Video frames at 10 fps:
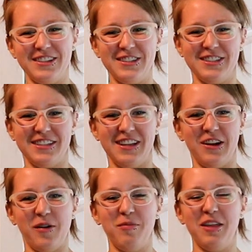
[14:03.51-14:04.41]
which, you
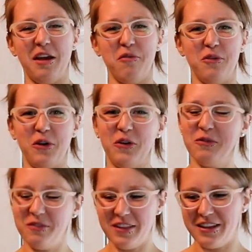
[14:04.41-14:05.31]
know, I'm
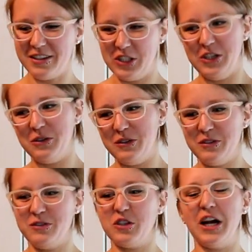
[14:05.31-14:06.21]
thankful that she
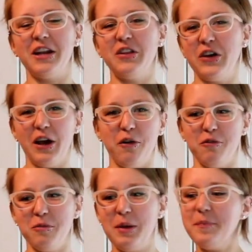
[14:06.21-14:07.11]
was trying to look
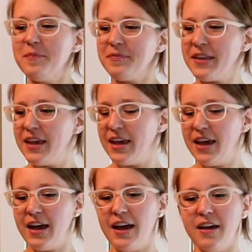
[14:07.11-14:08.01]
out for me.
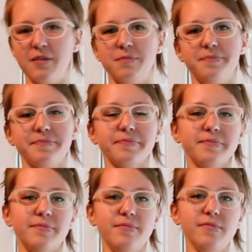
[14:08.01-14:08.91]

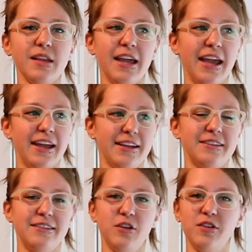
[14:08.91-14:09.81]

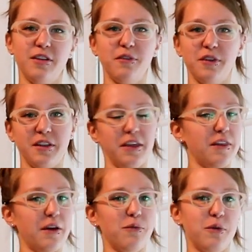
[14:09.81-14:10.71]
And definitely
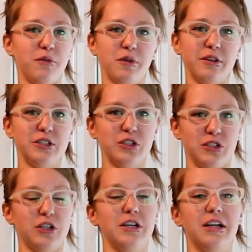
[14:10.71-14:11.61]
thankful for this
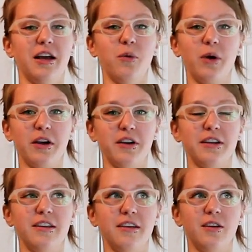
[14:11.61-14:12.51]
shirt. I wear
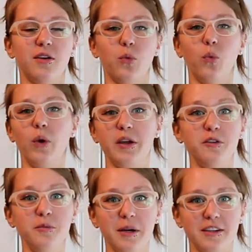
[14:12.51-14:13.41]
it way
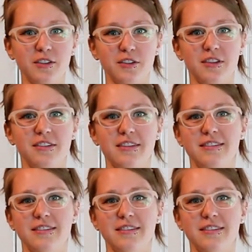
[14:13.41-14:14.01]
too much. This